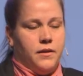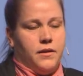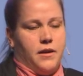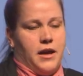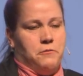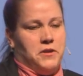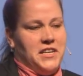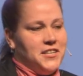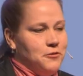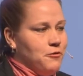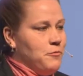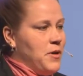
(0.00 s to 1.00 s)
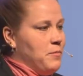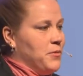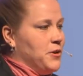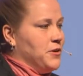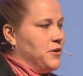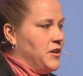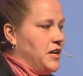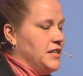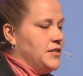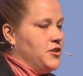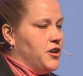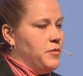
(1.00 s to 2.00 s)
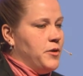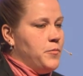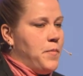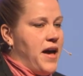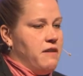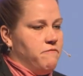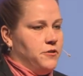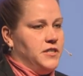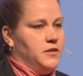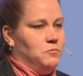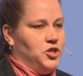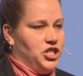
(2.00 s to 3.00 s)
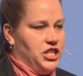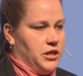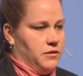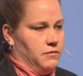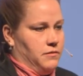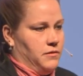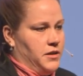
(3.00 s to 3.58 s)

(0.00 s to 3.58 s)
And we need to remember, it's not about man versus machine